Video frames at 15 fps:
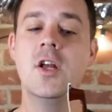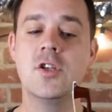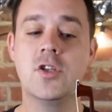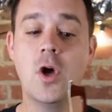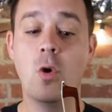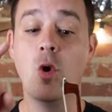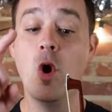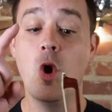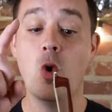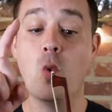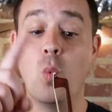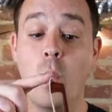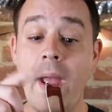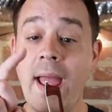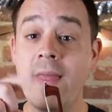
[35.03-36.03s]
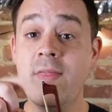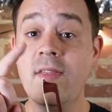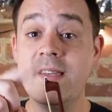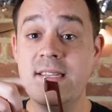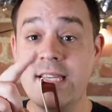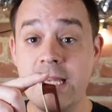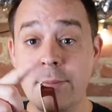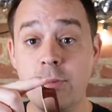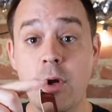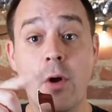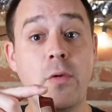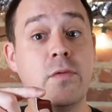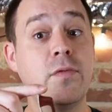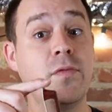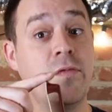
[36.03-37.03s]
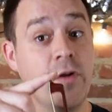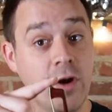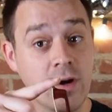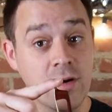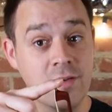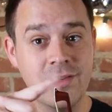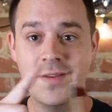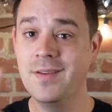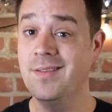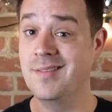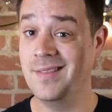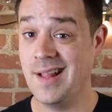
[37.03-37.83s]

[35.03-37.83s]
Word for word: So when the tip goes first,